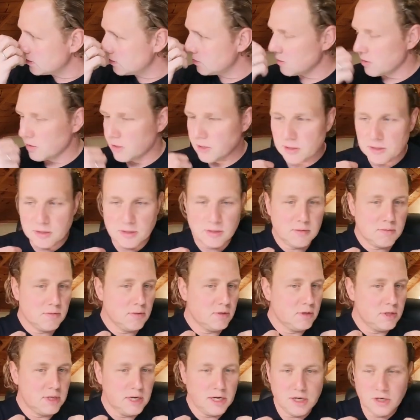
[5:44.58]
So one is the
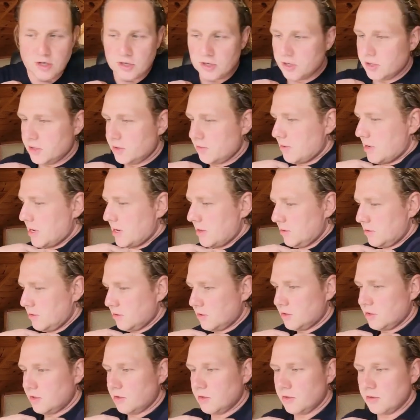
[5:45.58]
rotation around
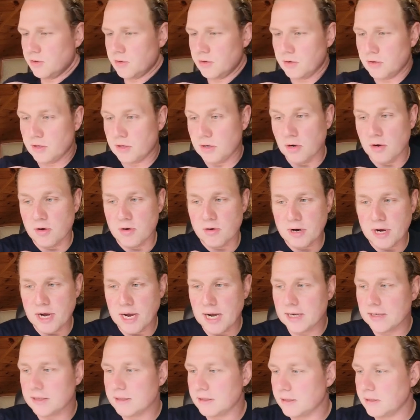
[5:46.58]
your your, your the long
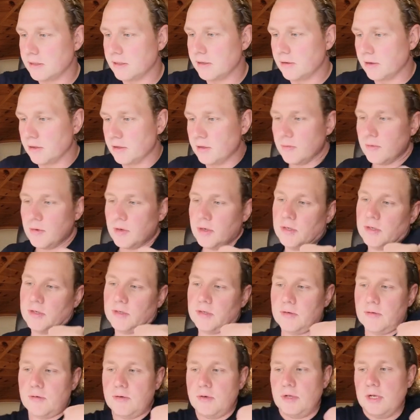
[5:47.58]
axis, and the other one
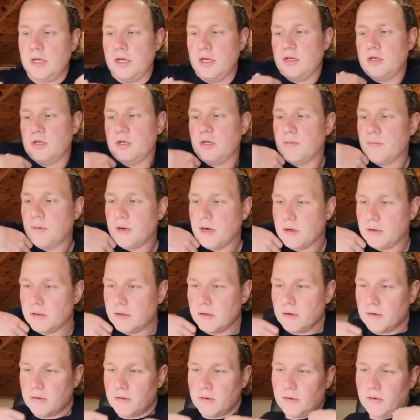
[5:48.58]
is the rotation
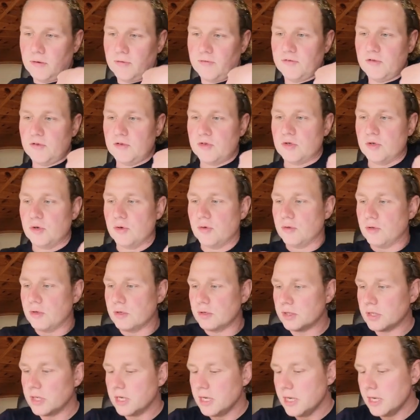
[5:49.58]
about or off your
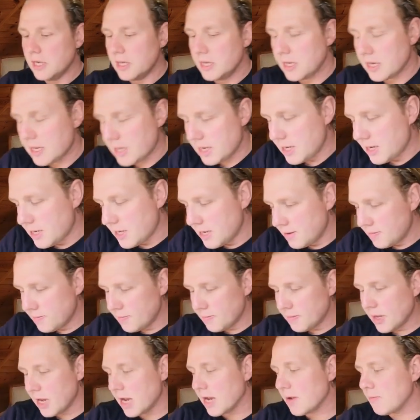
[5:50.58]
shoulders.
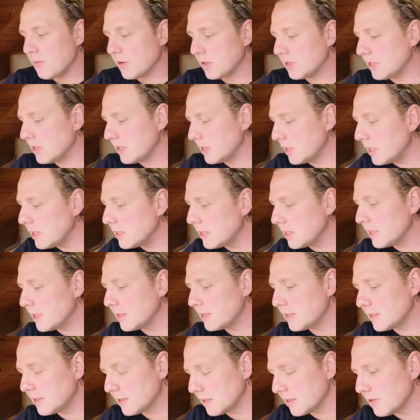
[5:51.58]
Um, yeah, but it
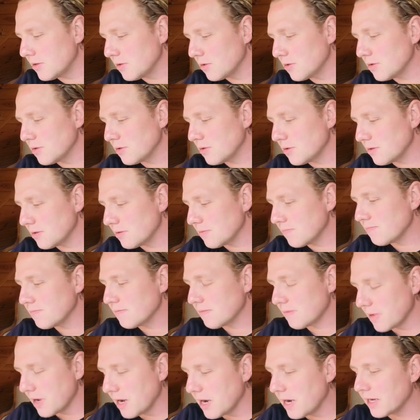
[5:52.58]
is you, you
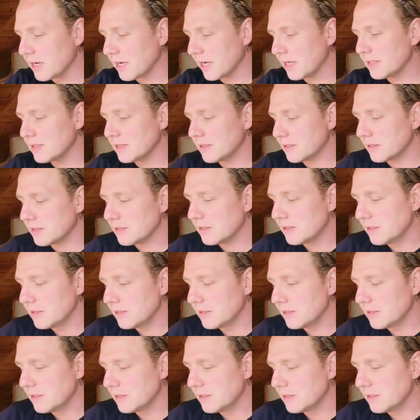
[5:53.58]
I guess